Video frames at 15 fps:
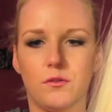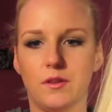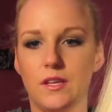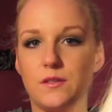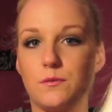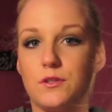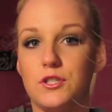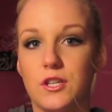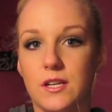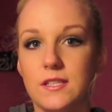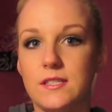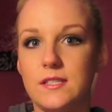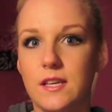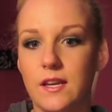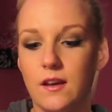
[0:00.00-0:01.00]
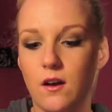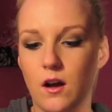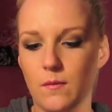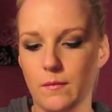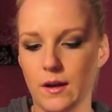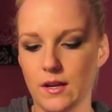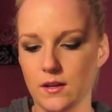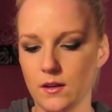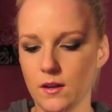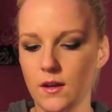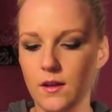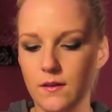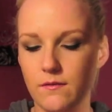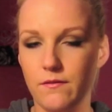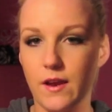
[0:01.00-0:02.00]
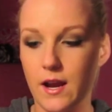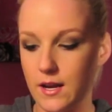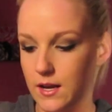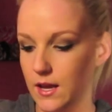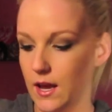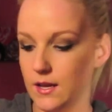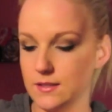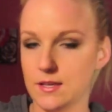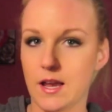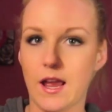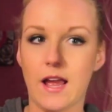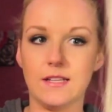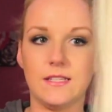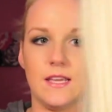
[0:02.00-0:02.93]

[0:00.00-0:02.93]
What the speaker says: These were just sitting on my vanity as I had